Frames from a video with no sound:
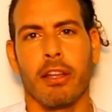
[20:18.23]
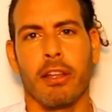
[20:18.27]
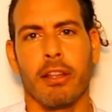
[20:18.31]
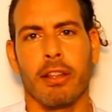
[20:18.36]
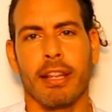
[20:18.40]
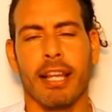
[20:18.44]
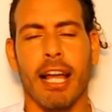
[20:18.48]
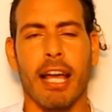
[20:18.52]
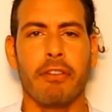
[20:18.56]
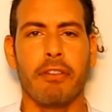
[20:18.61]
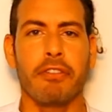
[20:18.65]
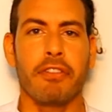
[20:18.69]

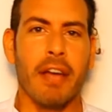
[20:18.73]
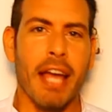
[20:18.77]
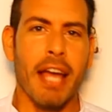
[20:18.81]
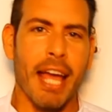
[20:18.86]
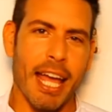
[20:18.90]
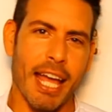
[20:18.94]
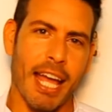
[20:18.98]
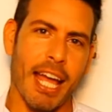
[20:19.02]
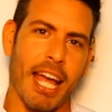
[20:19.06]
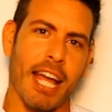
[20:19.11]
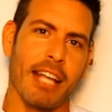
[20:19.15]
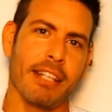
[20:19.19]
Life
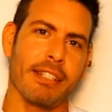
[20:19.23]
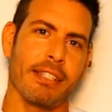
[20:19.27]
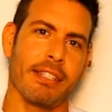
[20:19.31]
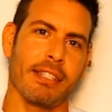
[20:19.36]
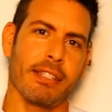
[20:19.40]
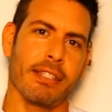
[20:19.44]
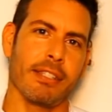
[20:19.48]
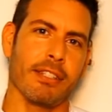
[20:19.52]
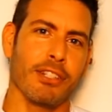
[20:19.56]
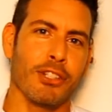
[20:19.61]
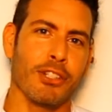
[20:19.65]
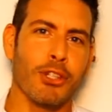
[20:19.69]

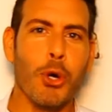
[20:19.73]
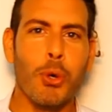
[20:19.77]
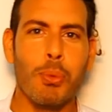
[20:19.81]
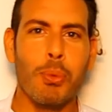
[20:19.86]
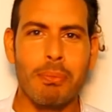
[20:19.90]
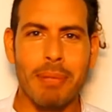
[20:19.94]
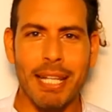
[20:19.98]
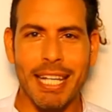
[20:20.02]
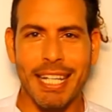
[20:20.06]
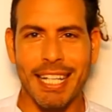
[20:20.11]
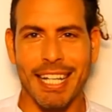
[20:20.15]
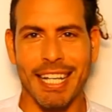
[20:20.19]
has no
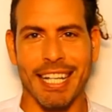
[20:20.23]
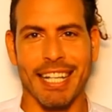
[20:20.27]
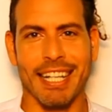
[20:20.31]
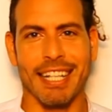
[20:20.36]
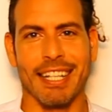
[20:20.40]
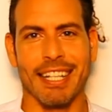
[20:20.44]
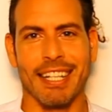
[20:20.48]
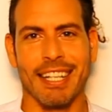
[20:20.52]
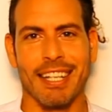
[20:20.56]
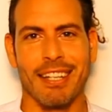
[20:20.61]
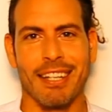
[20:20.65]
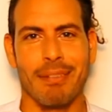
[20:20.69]
meaning,
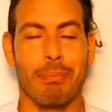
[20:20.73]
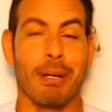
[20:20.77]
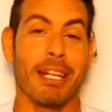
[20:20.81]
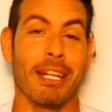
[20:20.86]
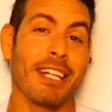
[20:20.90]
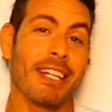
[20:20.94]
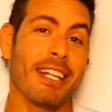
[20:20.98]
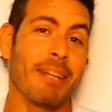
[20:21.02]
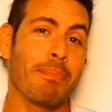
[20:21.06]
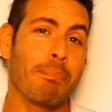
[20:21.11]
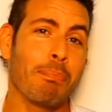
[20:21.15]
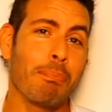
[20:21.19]
but
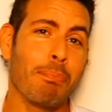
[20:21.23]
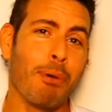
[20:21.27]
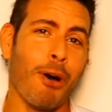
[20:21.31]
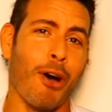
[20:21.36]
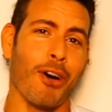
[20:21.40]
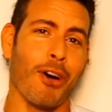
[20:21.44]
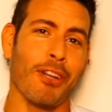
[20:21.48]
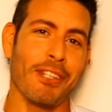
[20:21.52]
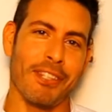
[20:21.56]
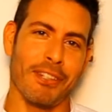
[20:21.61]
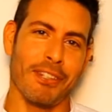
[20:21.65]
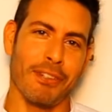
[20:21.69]
in a
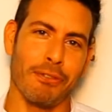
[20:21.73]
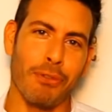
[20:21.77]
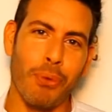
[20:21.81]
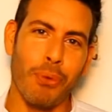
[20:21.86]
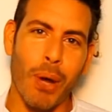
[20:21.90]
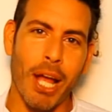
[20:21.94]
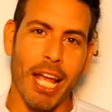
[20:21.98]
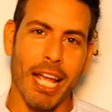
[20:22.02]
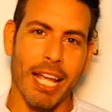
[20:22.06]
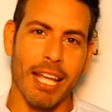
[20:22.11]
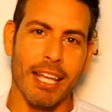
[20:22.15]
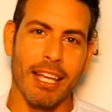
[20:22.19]
positive
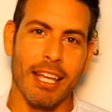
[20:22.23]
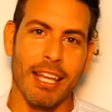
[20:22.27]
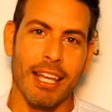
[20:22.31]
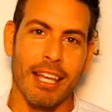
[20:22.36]
way.